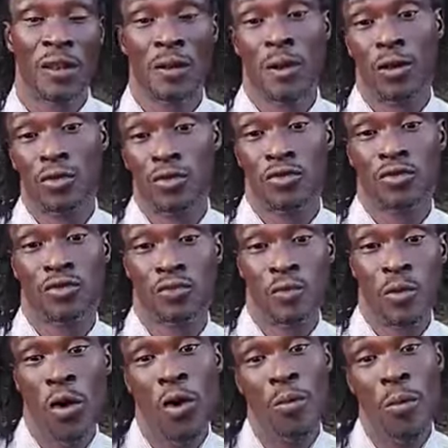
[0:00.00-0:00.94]
lost
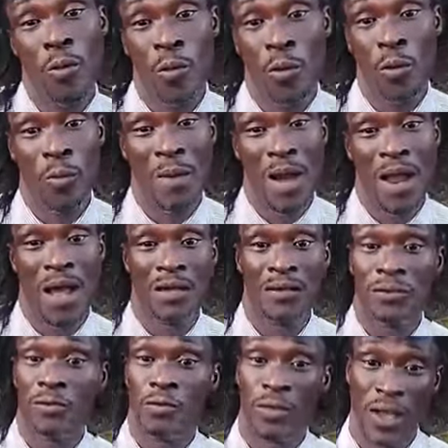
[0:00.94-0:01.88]
small, but we not go
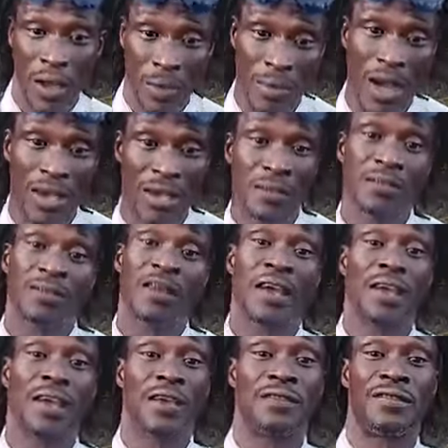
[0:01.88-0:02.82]
balance to come back inside
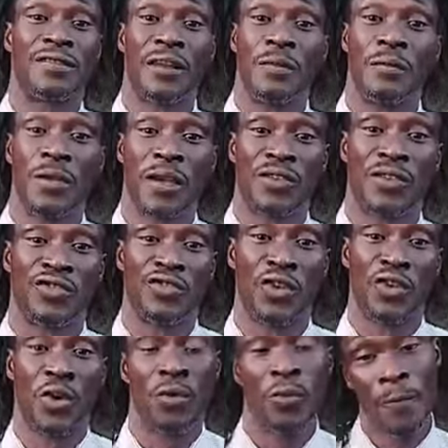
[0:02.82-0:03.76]
again inside the mix, you
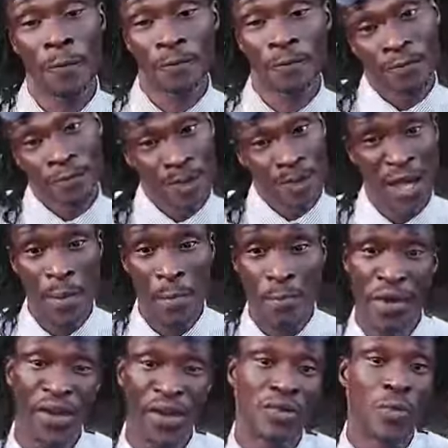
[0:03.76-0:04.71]
know. And
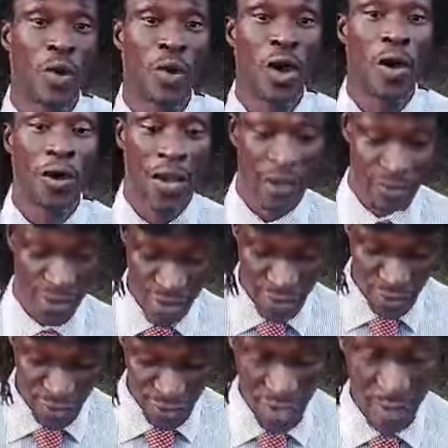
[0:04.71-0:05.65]
bring some other other
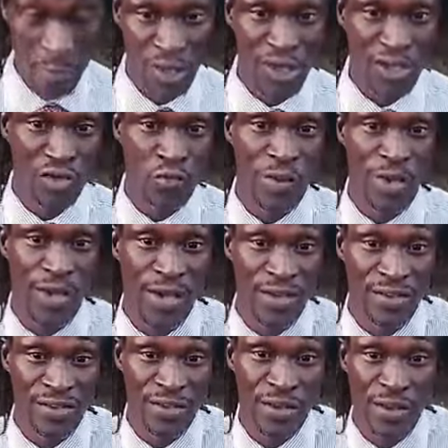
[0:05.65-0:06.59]
things to them. But this week
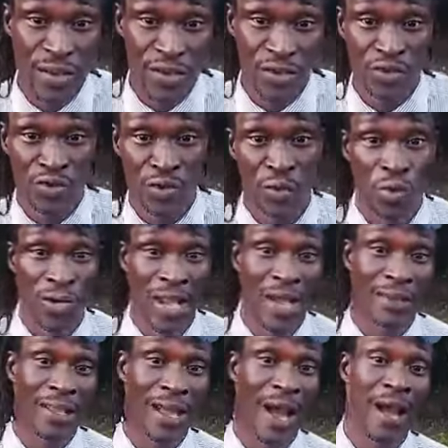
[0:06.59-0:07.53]
is serious, so we to
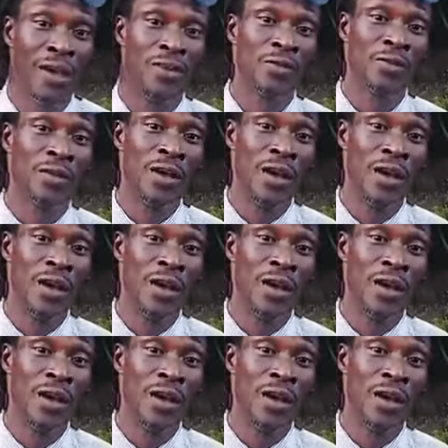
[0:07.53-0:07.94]
knock the iron